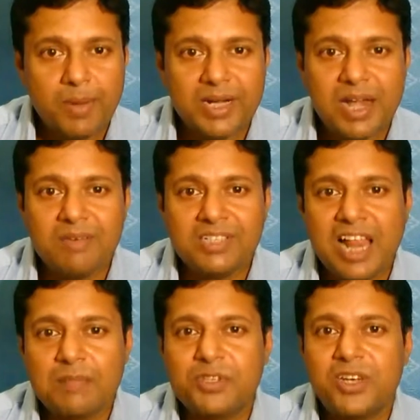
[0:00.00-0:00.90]
but never
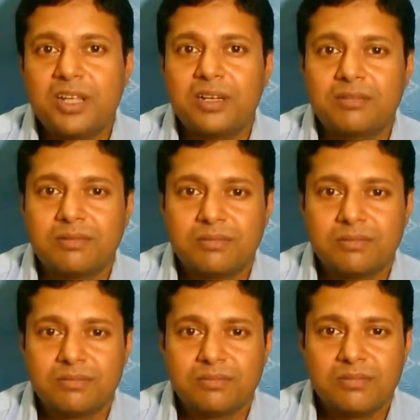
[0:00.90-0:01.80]
slapstick,
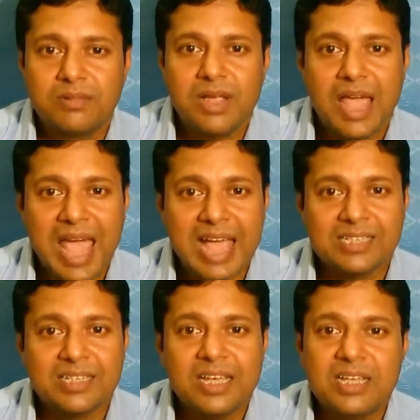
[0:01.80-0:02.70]

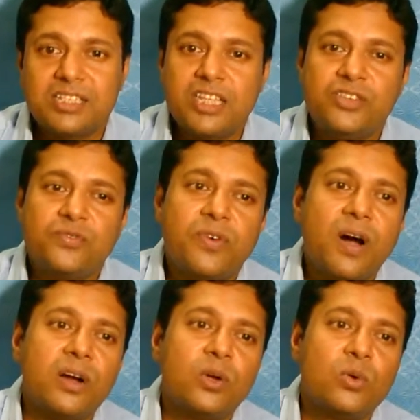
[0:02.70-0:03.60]
as she is
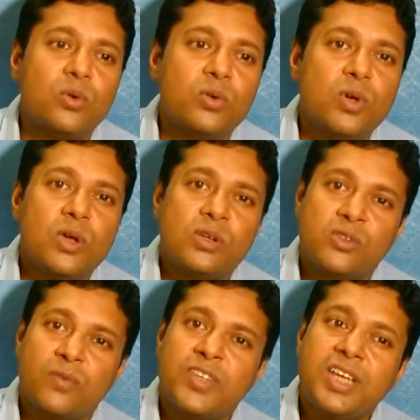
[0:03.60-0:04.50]
far too
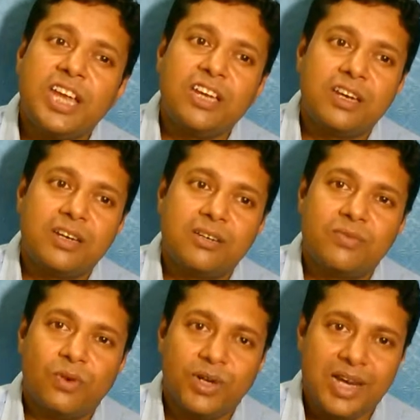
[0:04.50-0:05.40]
sophisticated
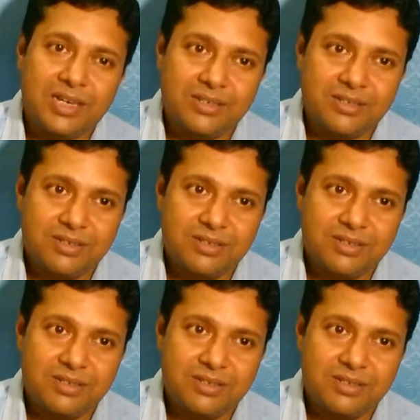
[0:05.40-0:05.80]
for that.